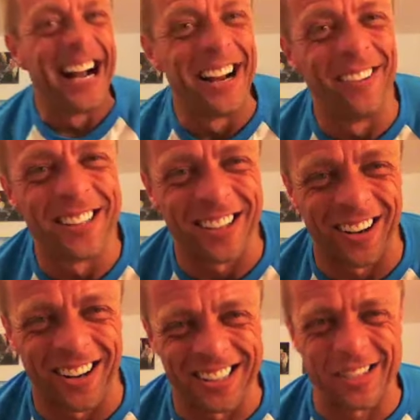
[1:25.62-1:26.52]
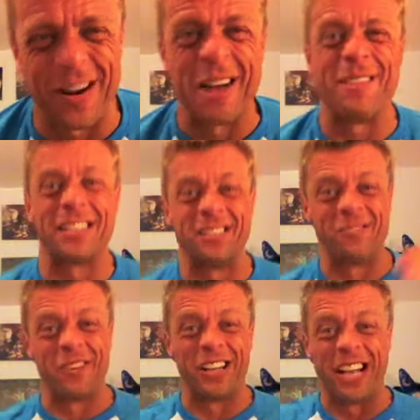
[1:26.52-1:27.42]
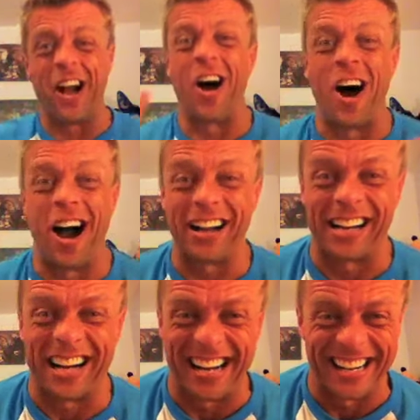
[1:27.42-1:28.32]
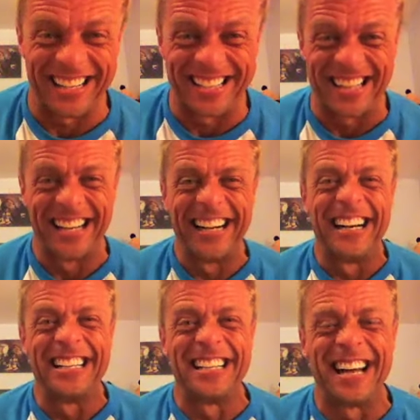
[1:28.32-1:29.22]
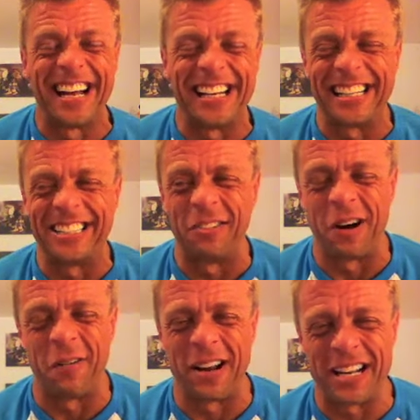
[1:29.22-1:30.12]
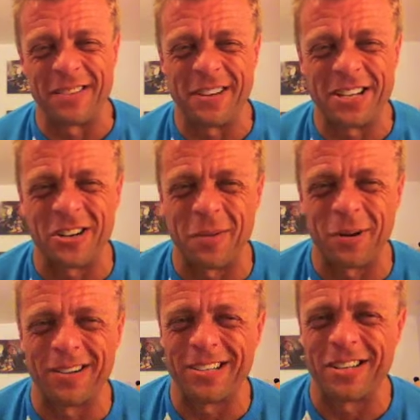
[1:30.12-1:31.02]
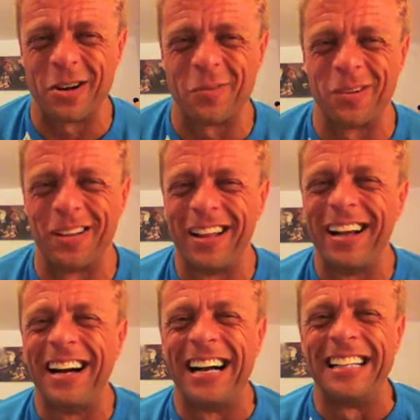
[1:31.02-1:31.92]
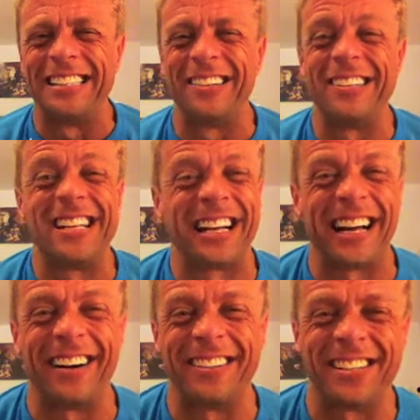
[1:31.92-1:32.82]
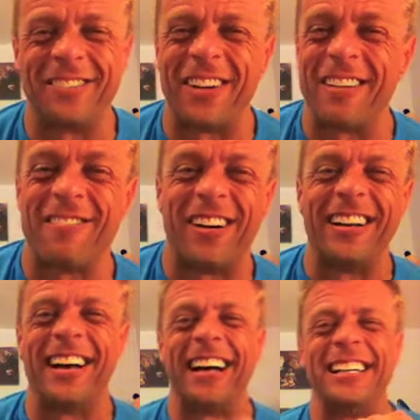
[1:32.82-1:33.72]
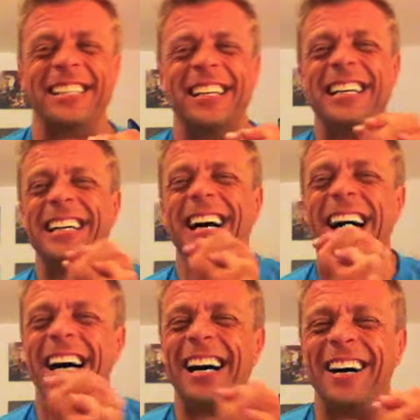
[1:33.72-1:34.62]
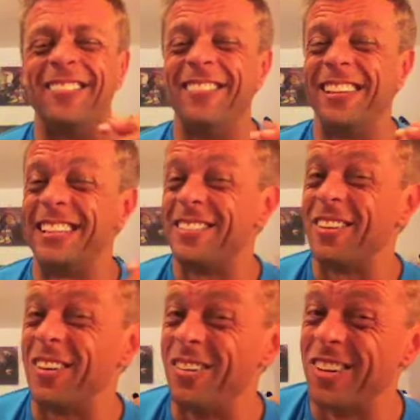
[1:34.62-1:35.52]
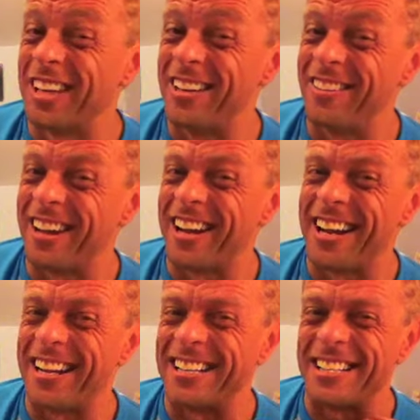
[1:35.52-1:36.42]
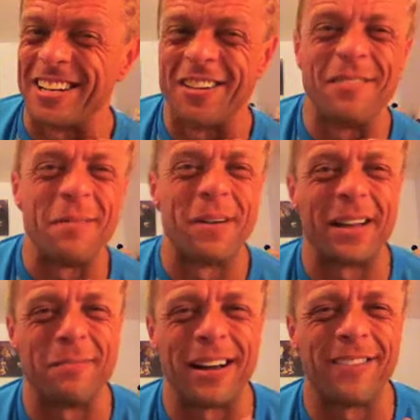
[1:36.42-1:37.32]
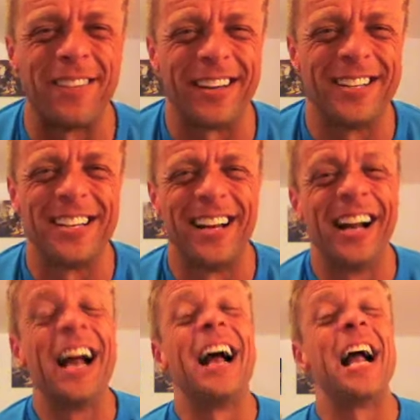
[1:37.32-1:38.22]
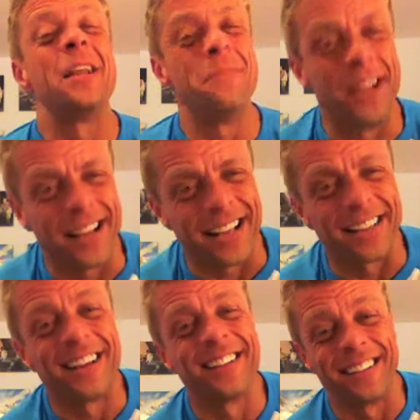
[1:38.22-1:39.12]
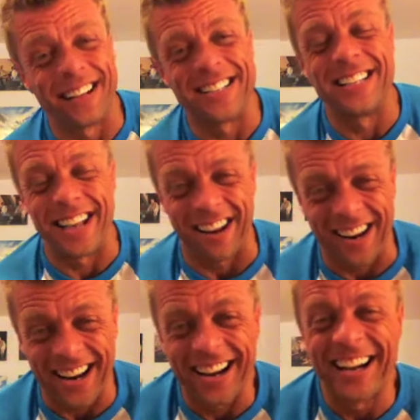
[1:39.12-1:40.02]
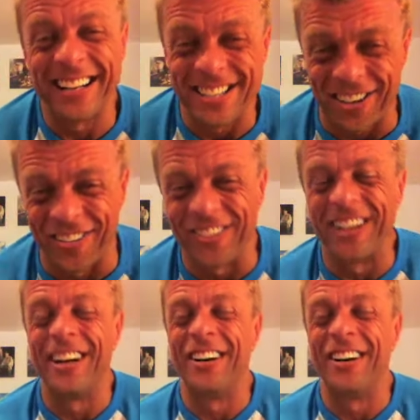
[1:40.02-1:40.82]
It was awesome. I met some really hot guys tonight while waiting to meet Joan at Barnes & Noble. And so check out my fun night uh, with some cool, cute gays, my buddy Mike Fitch, and meeting the legendary Joan